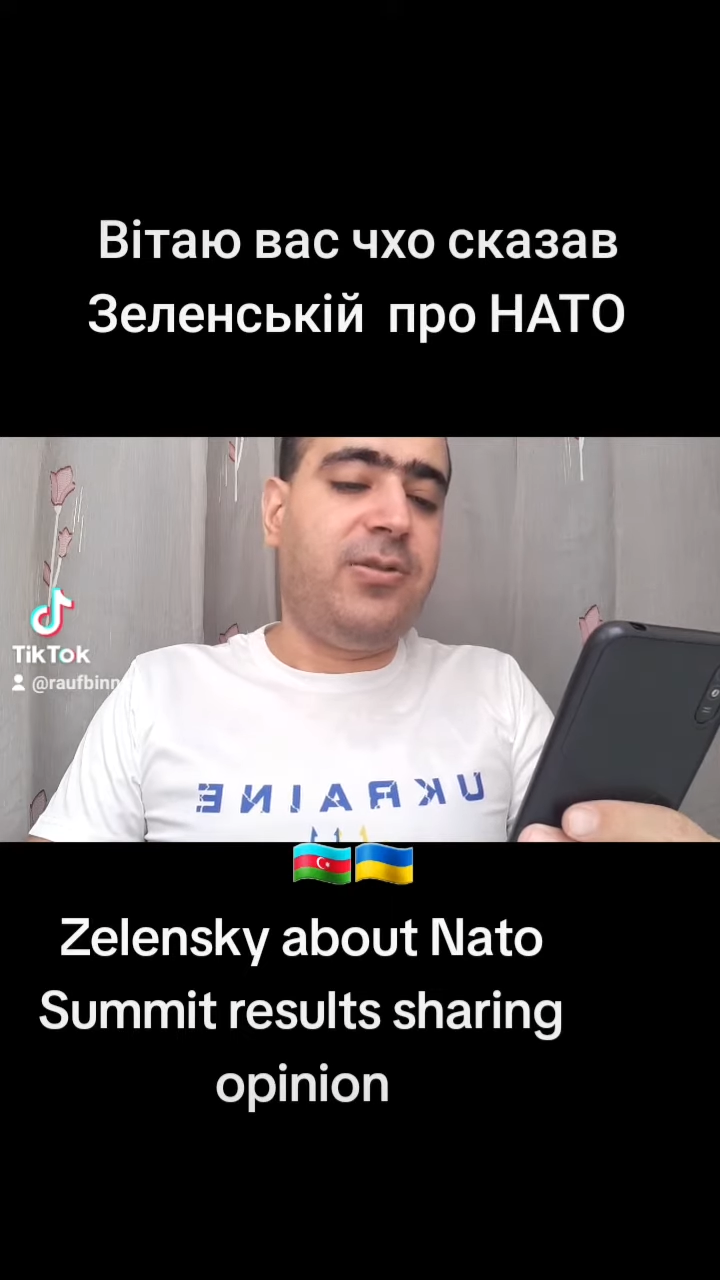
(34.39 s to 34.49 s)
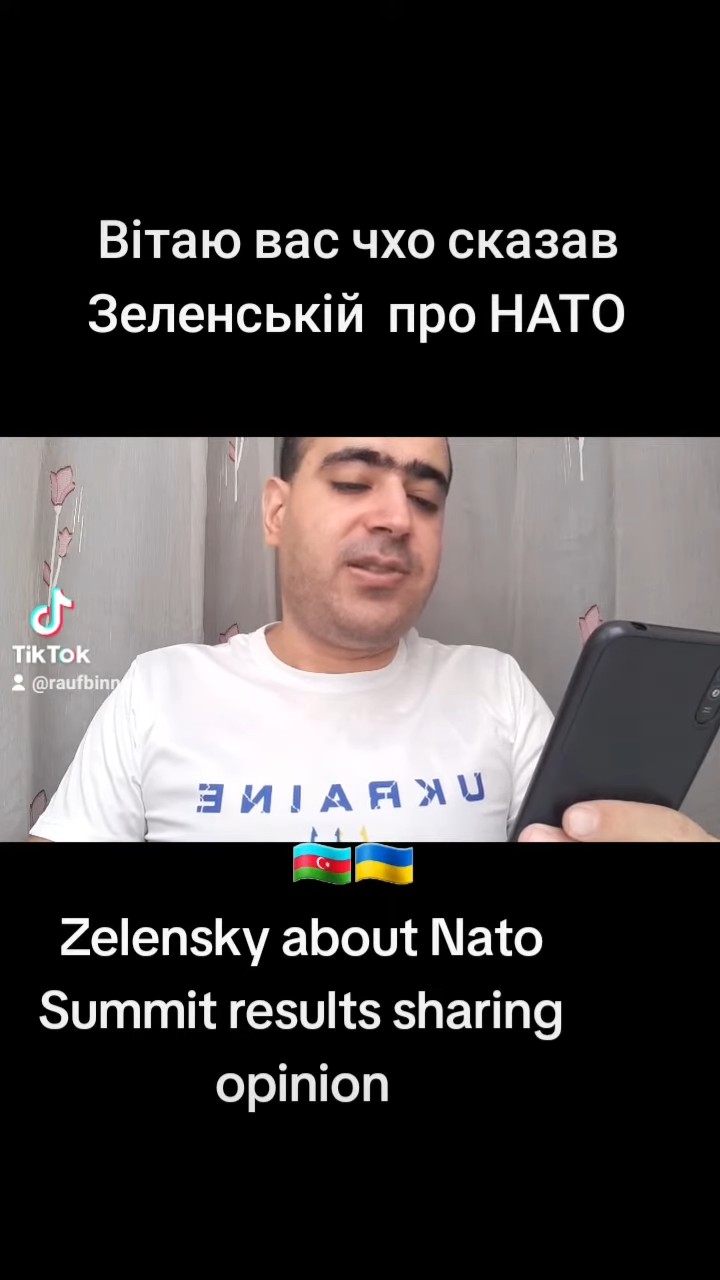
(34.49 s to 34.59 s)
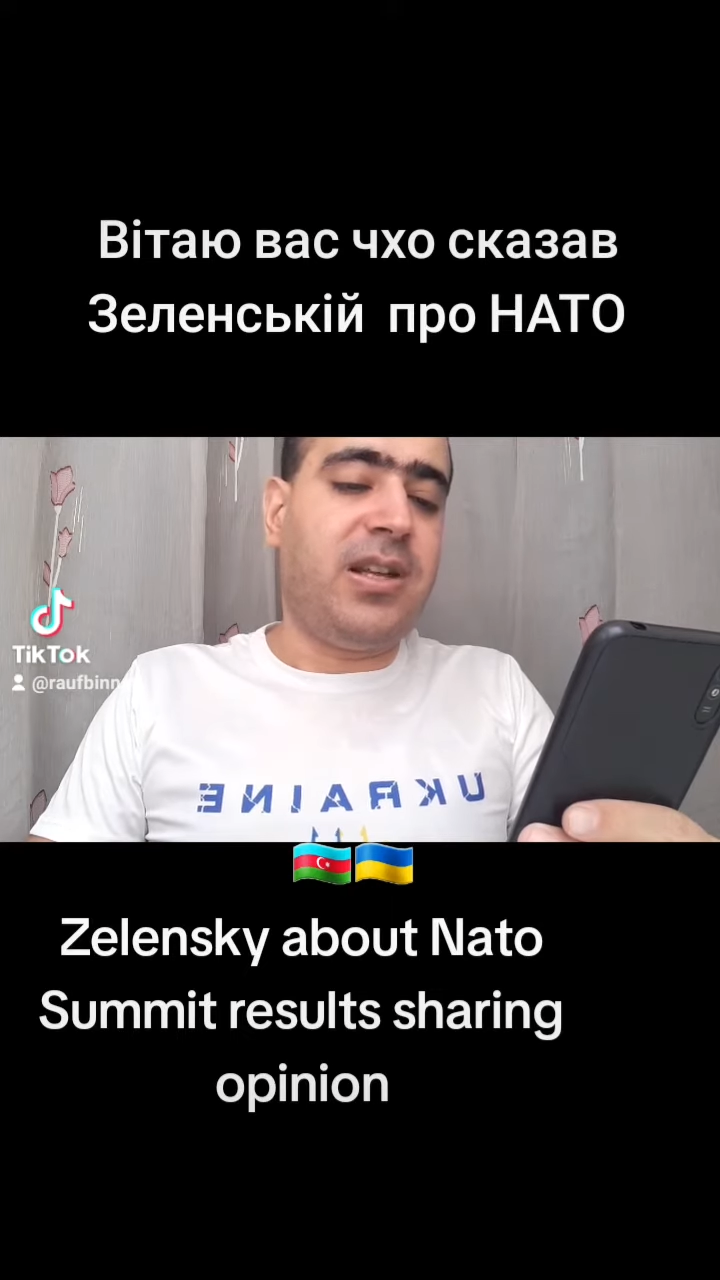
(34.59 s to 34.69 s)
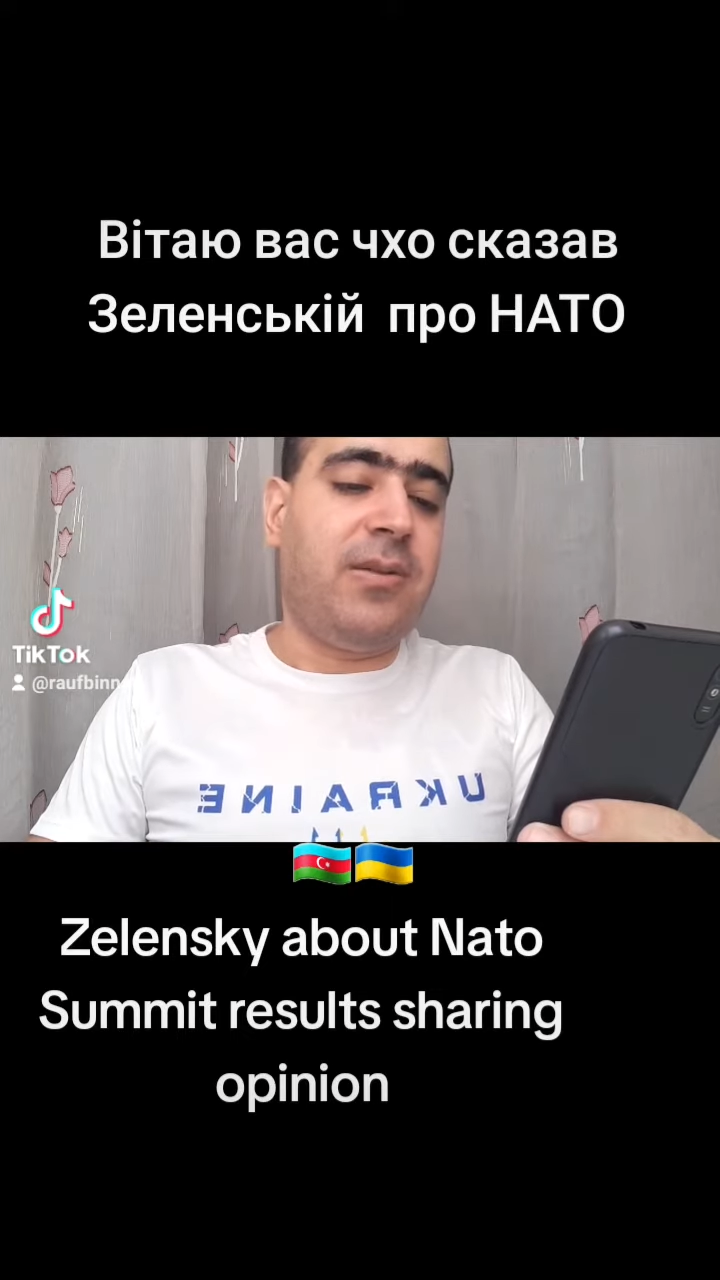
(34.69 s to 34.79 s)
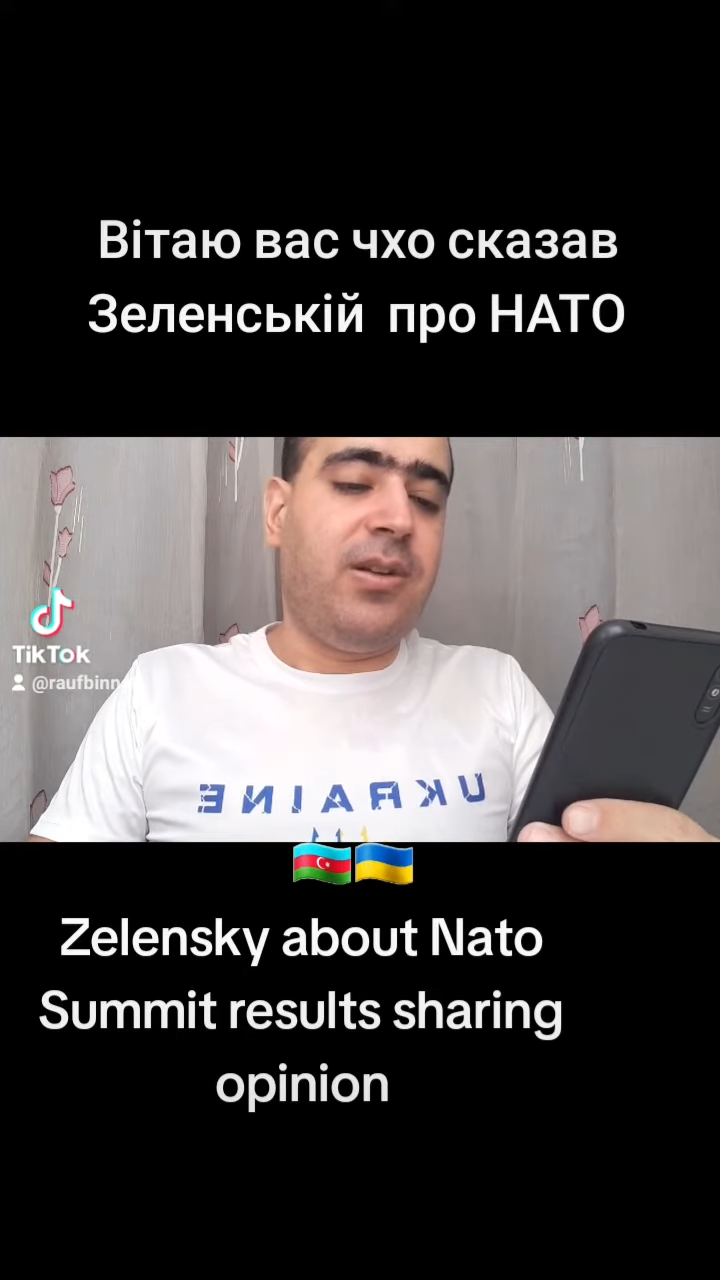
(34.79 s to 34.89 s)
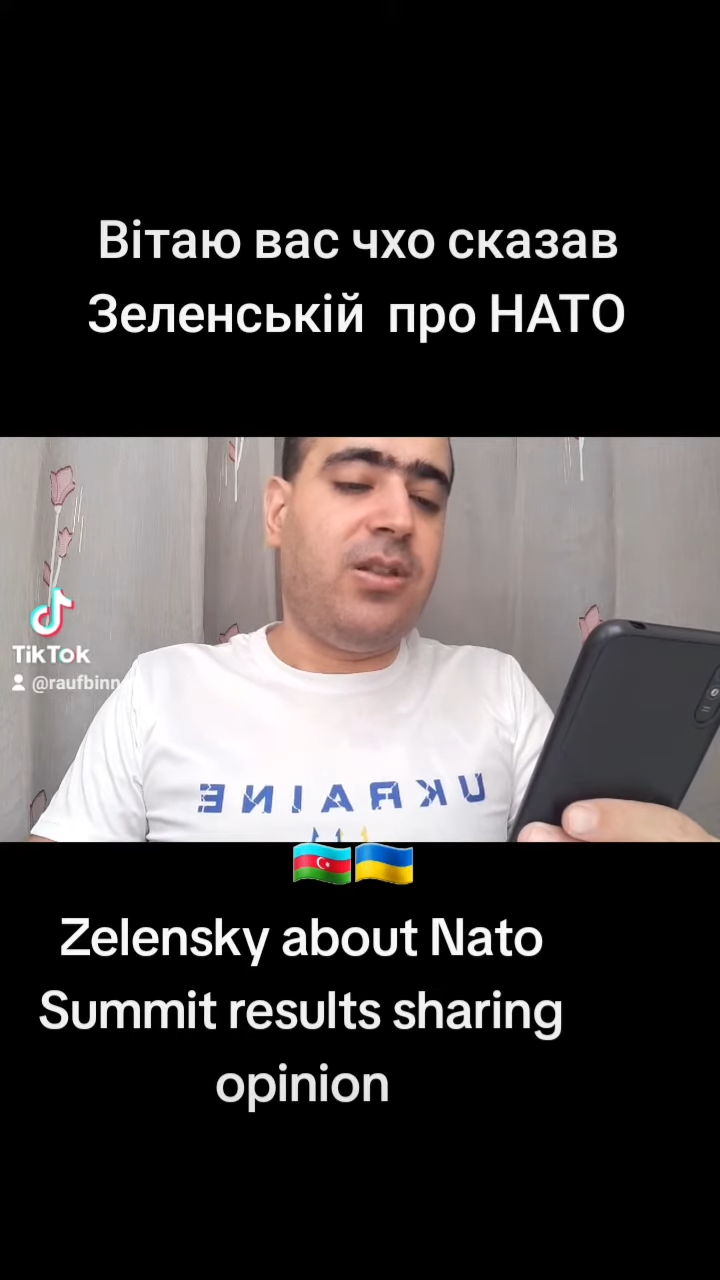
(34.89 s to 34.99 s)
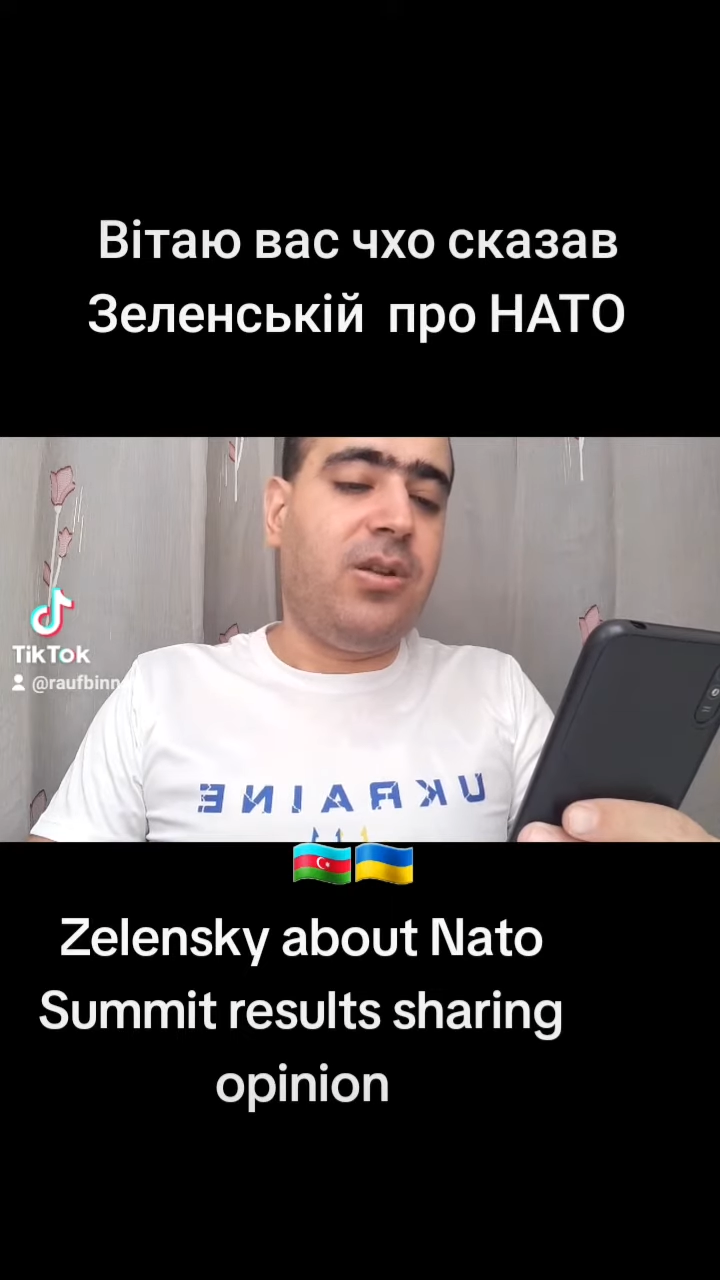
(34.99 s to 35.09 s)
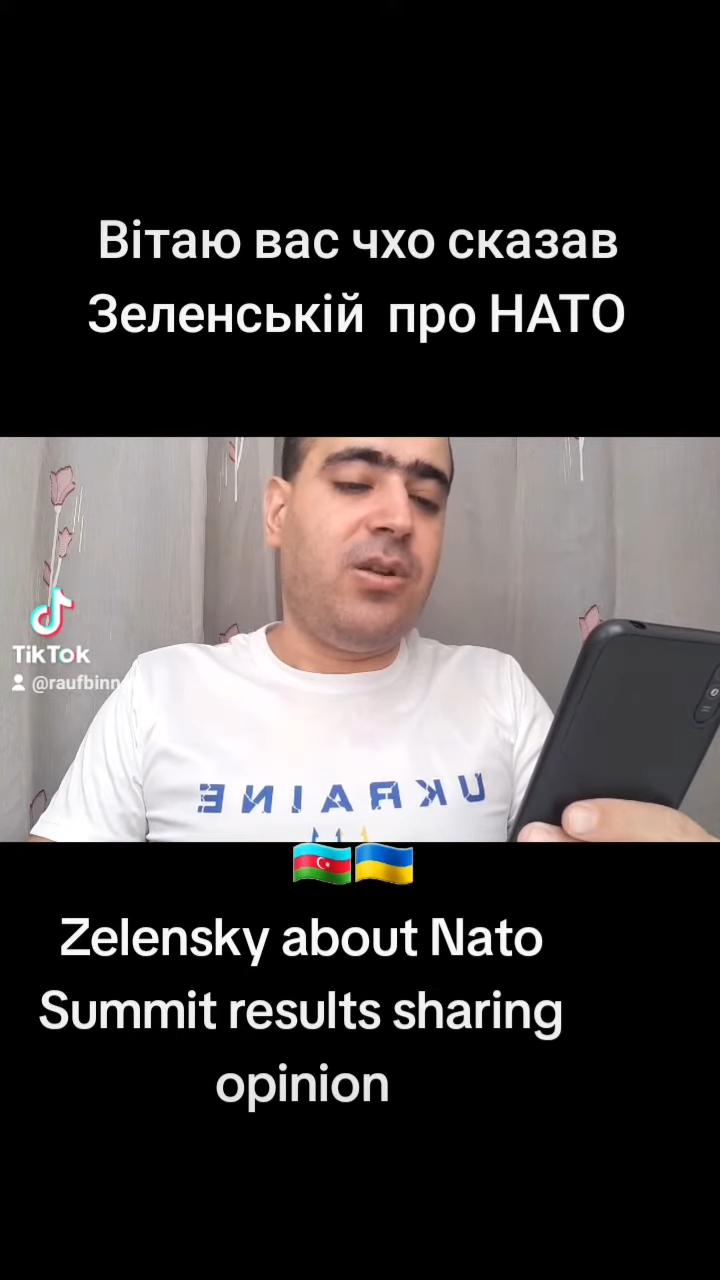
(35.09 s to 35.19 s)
summit,